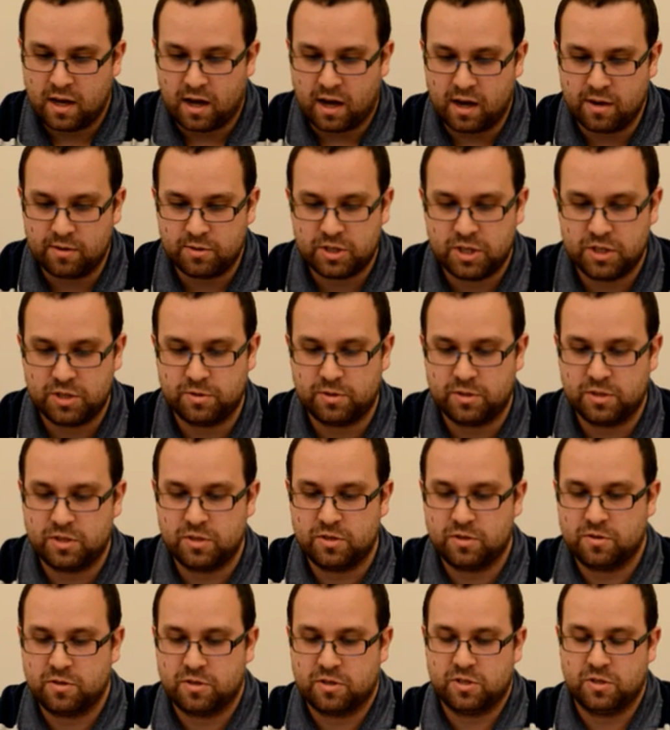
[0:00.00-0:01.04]
I just wanted
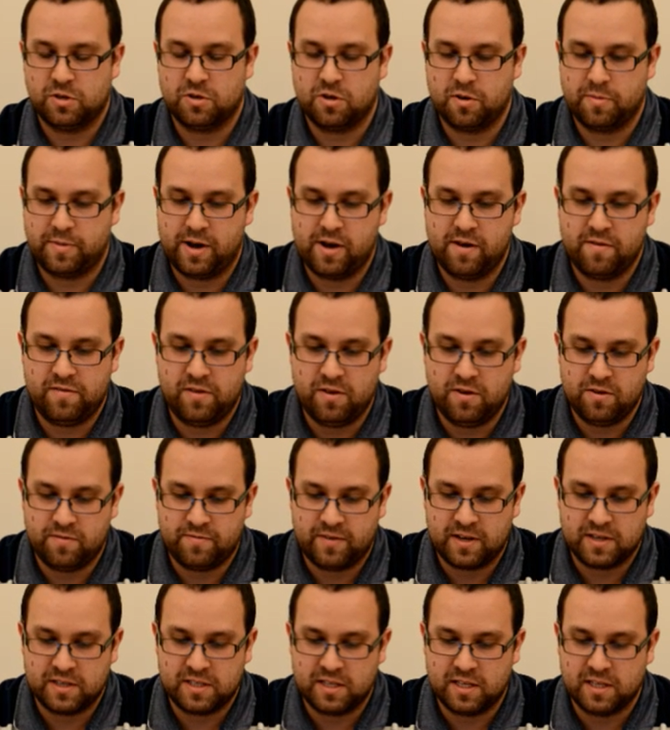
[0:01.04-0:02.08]
to talk, about a few
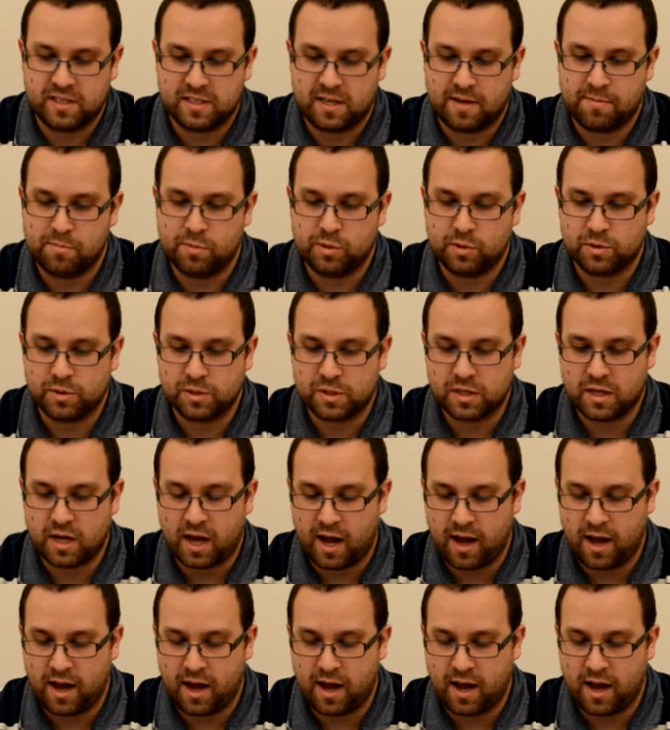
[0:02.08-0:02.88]
advanced examples.